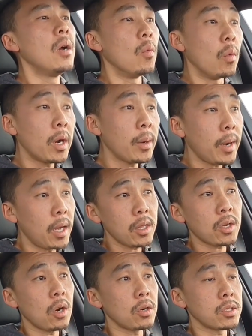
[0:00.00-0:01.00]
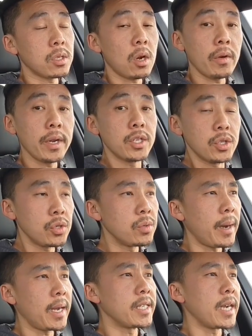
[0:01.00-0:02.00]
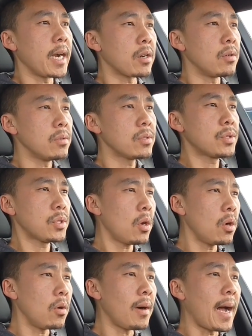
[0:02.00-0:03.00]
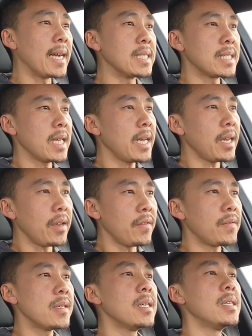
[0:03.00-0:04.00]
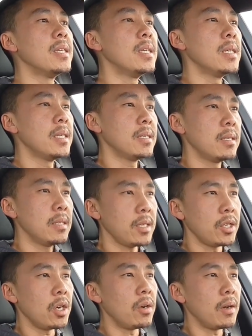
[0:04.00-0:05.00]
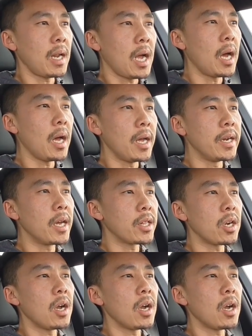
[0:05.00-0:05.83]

one of my other cars is already tuned by Jackal. So I saved, you know, another